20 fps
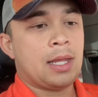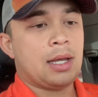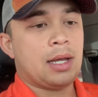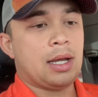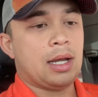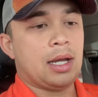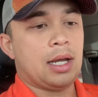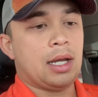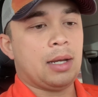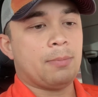
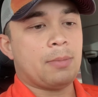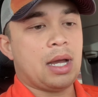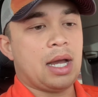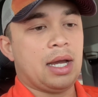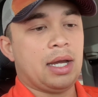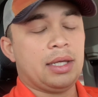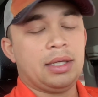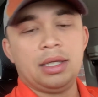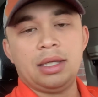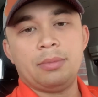
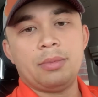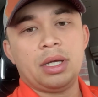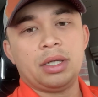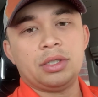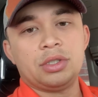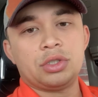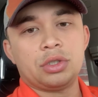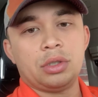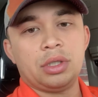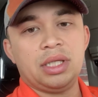I am on a
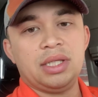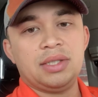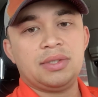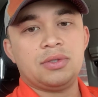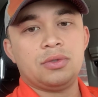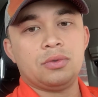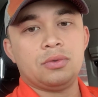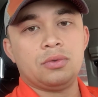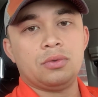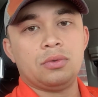journey
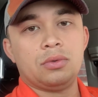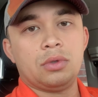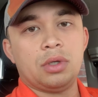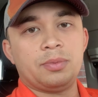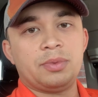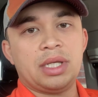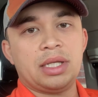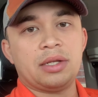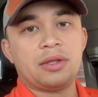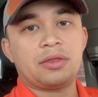to
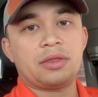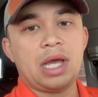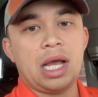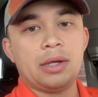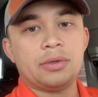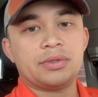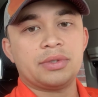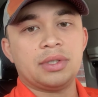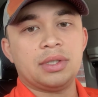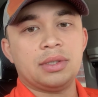obtain
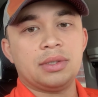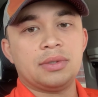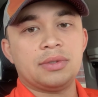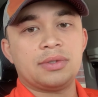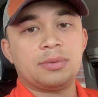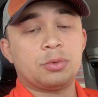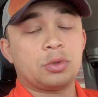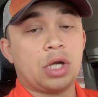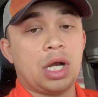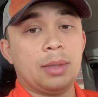1,000
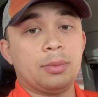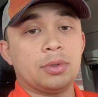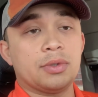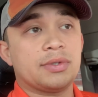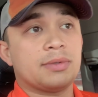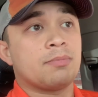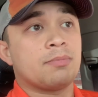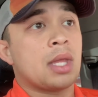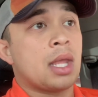subscribers,